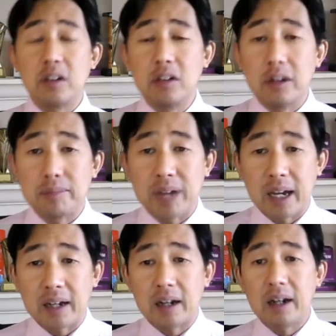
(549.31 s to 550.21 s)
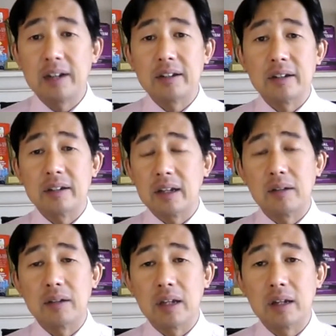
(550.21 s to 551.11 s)
Hewlett-Packard
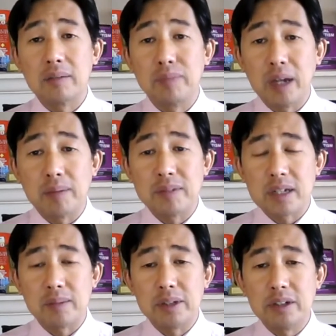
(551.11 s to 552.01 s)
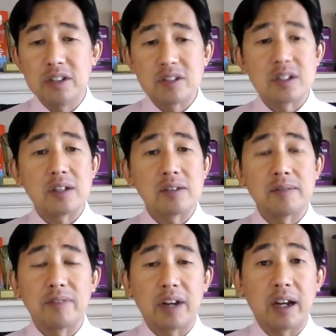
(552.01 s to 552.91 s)
and BMW, just
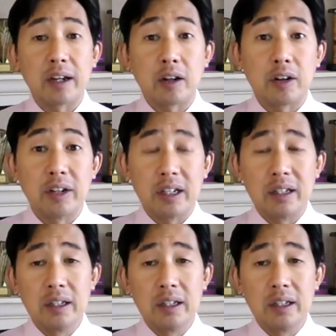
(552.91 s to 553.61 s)
some very iconic